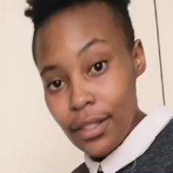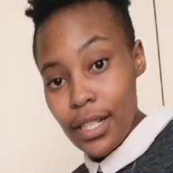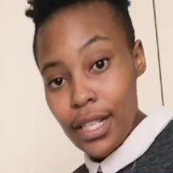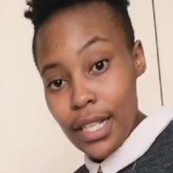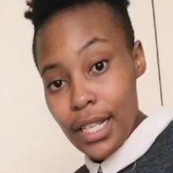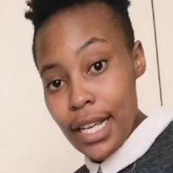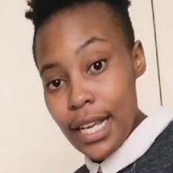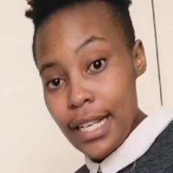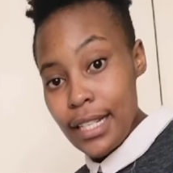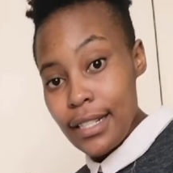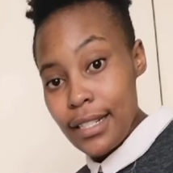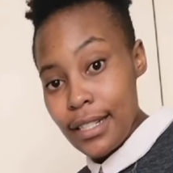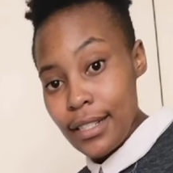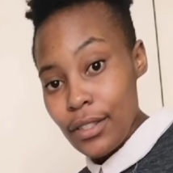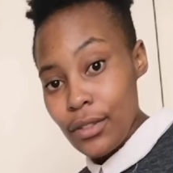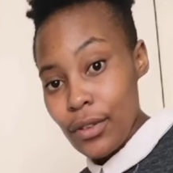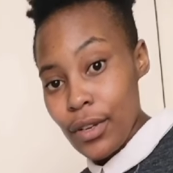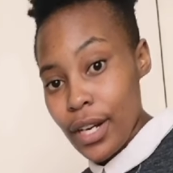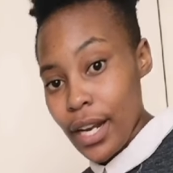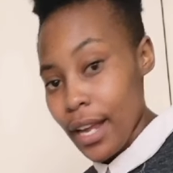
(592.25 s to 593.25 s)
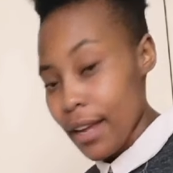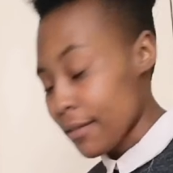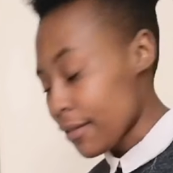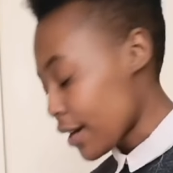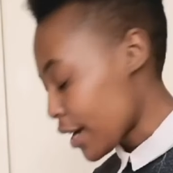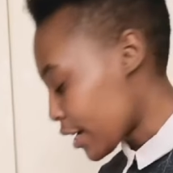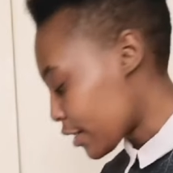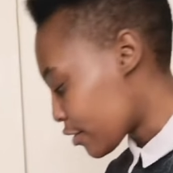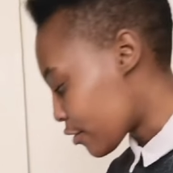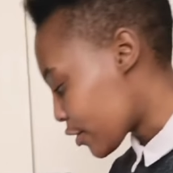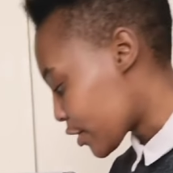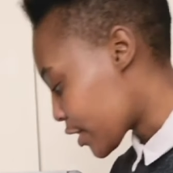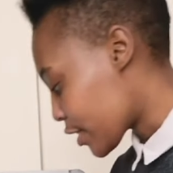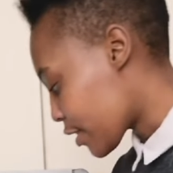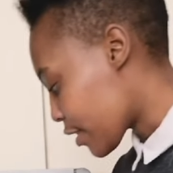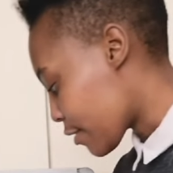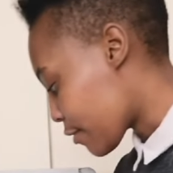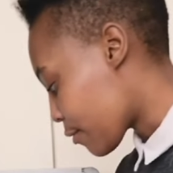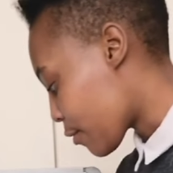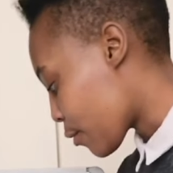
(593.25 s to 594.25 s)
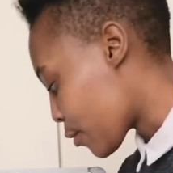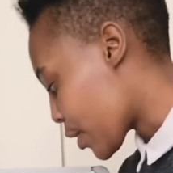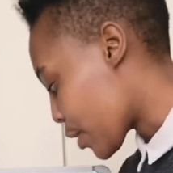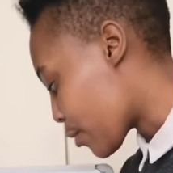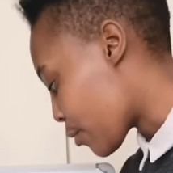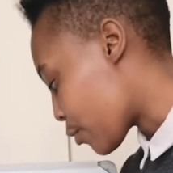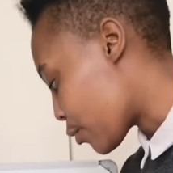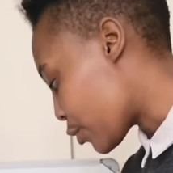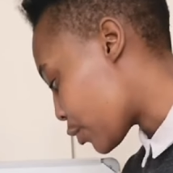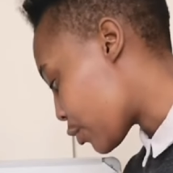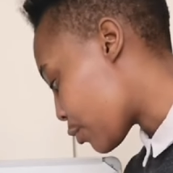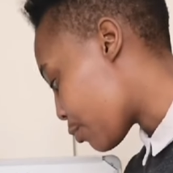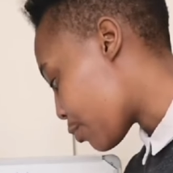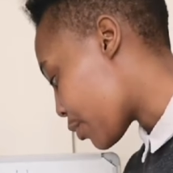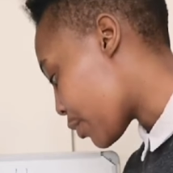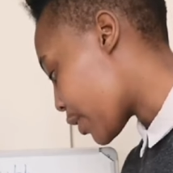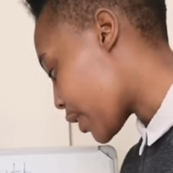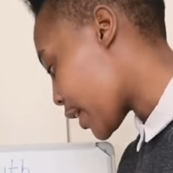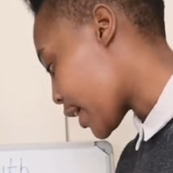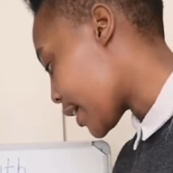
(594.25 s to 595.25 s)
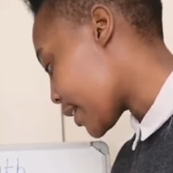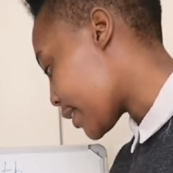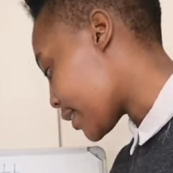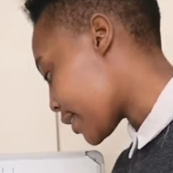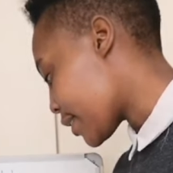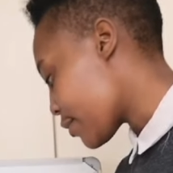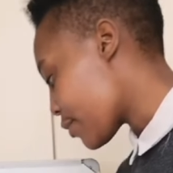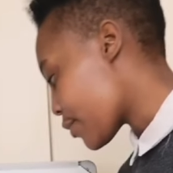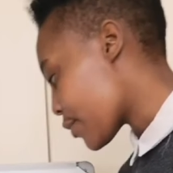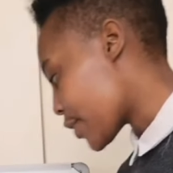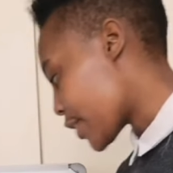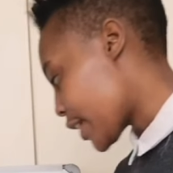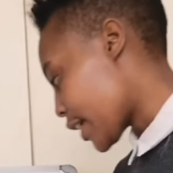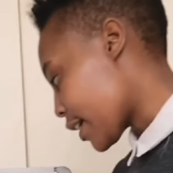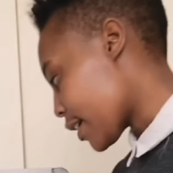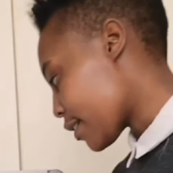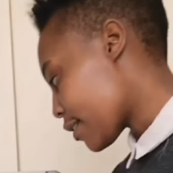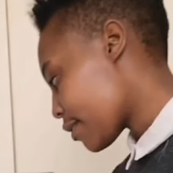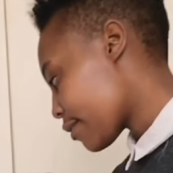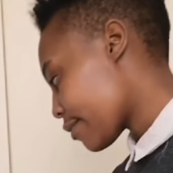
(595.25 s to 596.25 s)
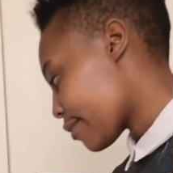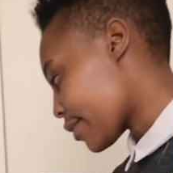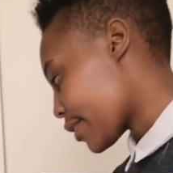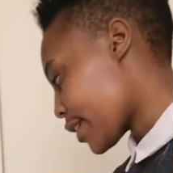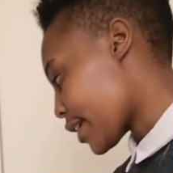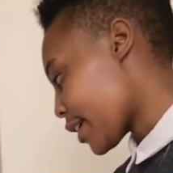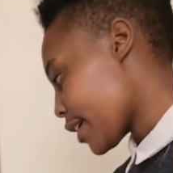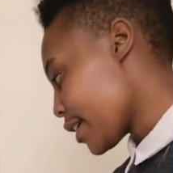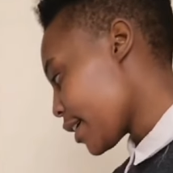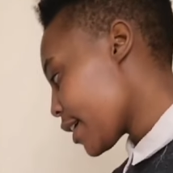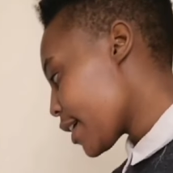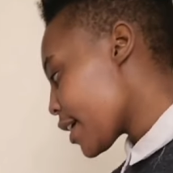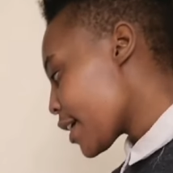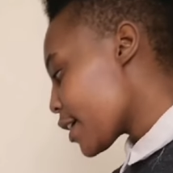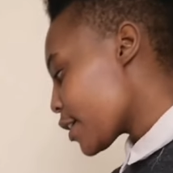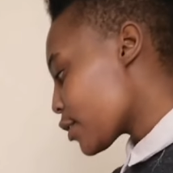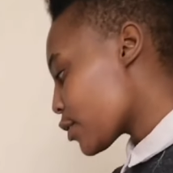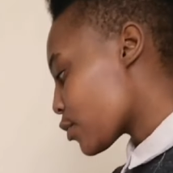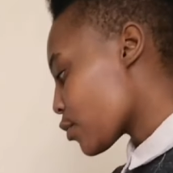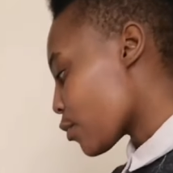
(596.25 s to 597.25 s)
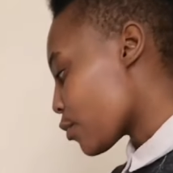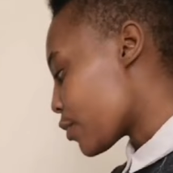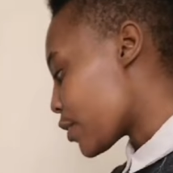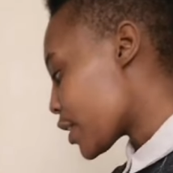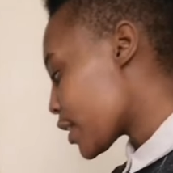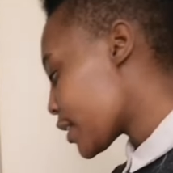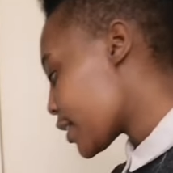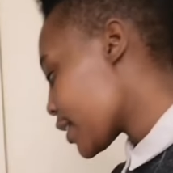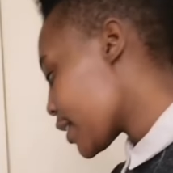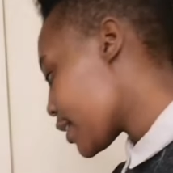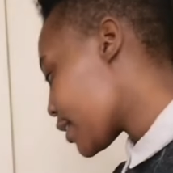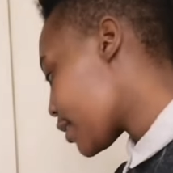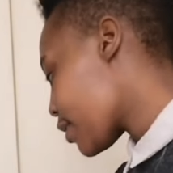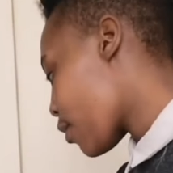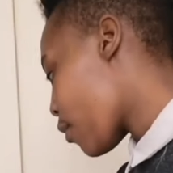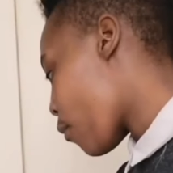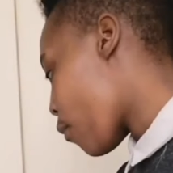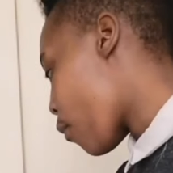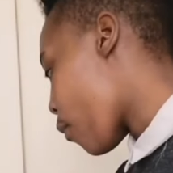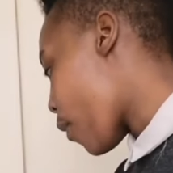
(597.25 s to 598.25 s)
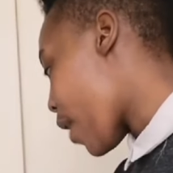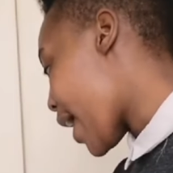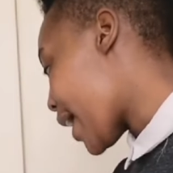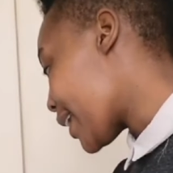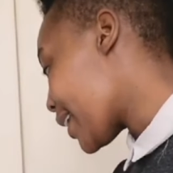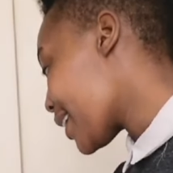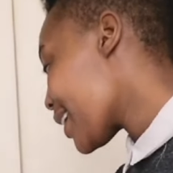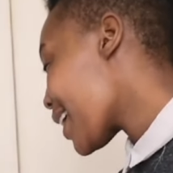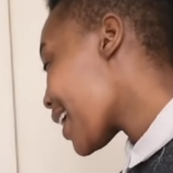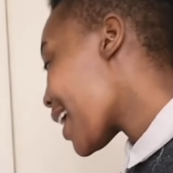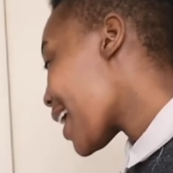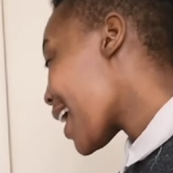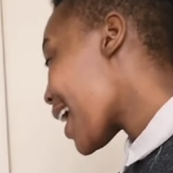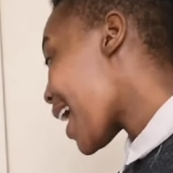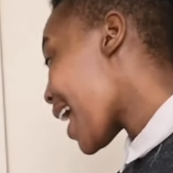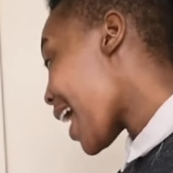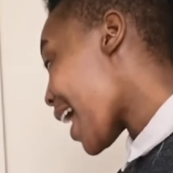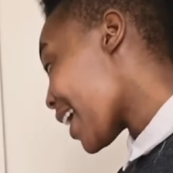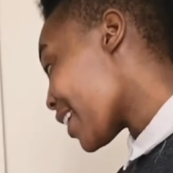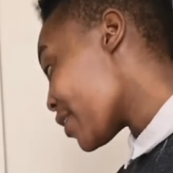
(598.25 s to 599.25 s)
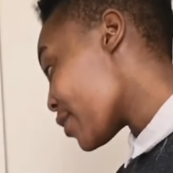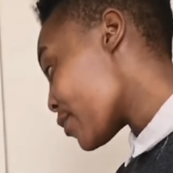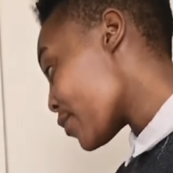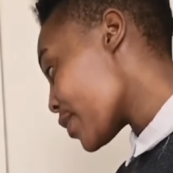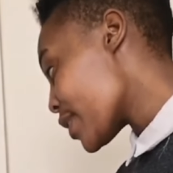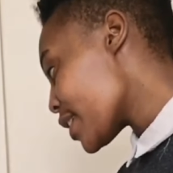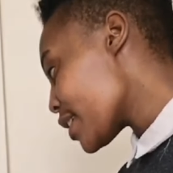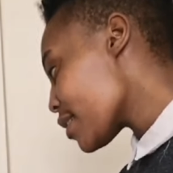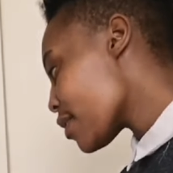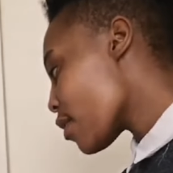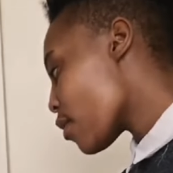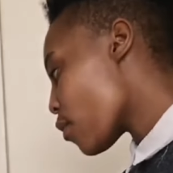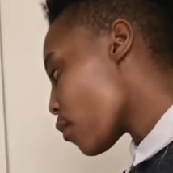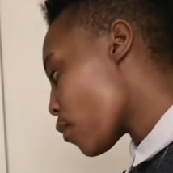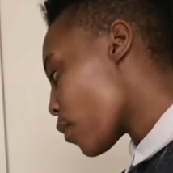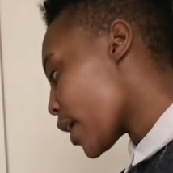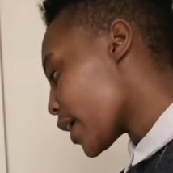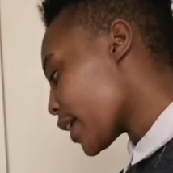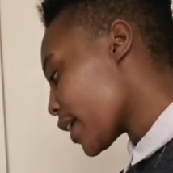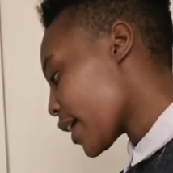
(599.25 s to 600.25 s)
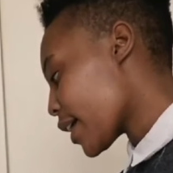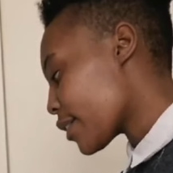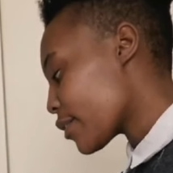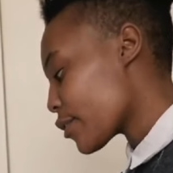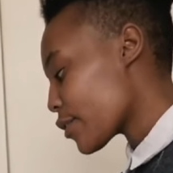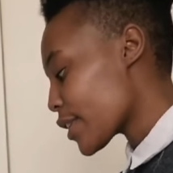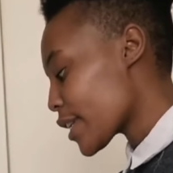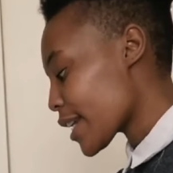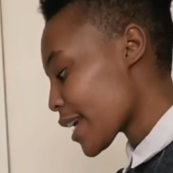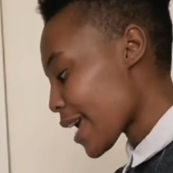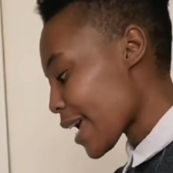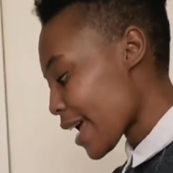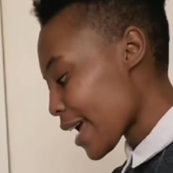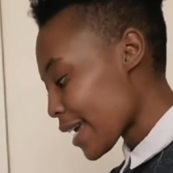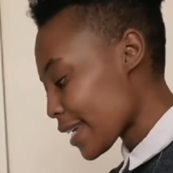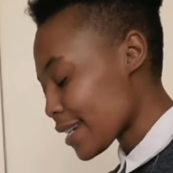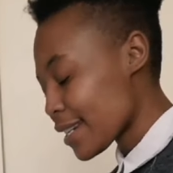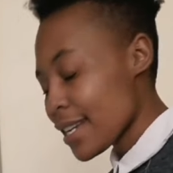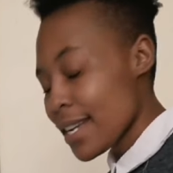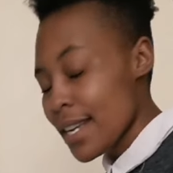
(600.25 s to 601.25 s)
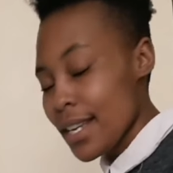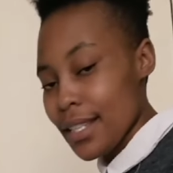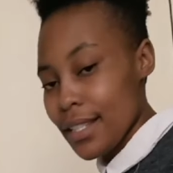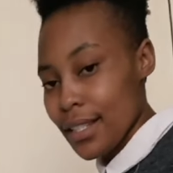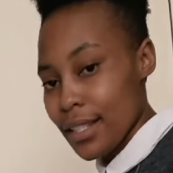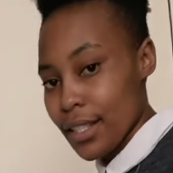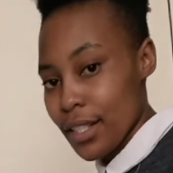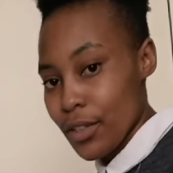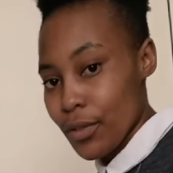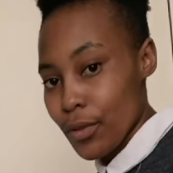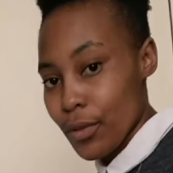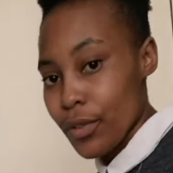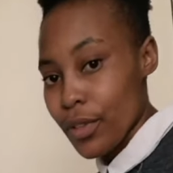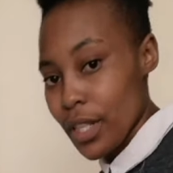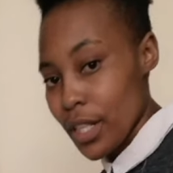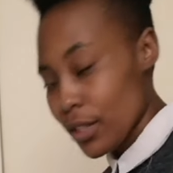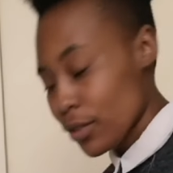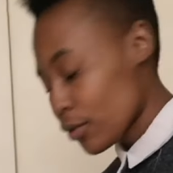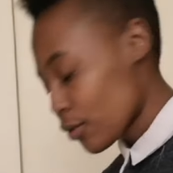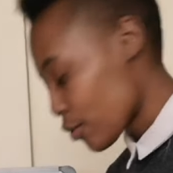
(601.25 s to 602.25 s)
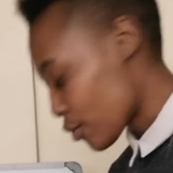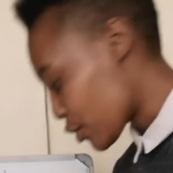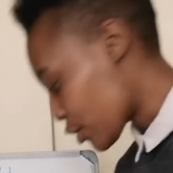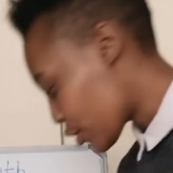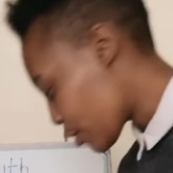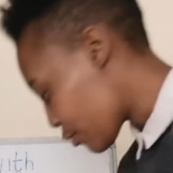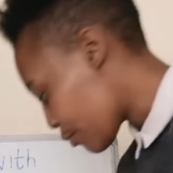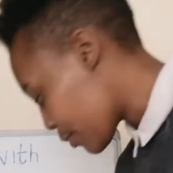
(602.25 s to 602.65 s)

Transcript: 38 does not have hundreds, therefore we are going to put a 0 here. Okay, so this is 100 100, add 0, that's going